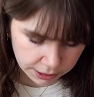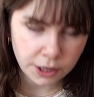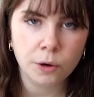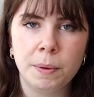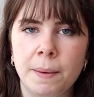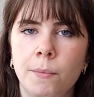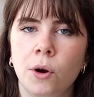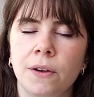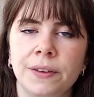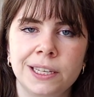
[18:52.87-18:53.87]
little bit
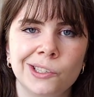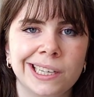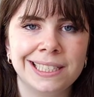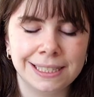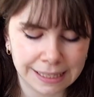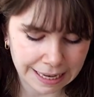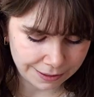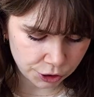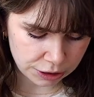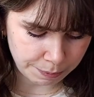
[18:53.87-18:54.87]
more of intricate
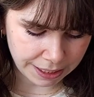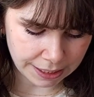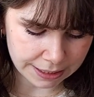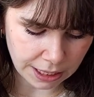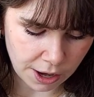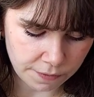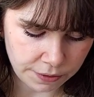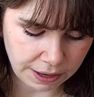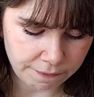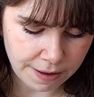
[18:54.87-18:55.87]
design just because of
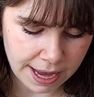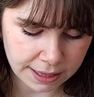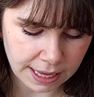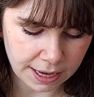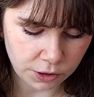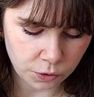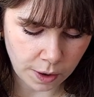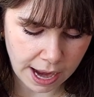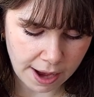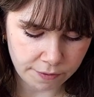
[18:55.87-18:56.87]
the fact that you
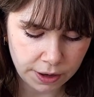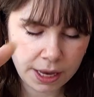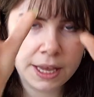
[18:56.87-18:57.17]
have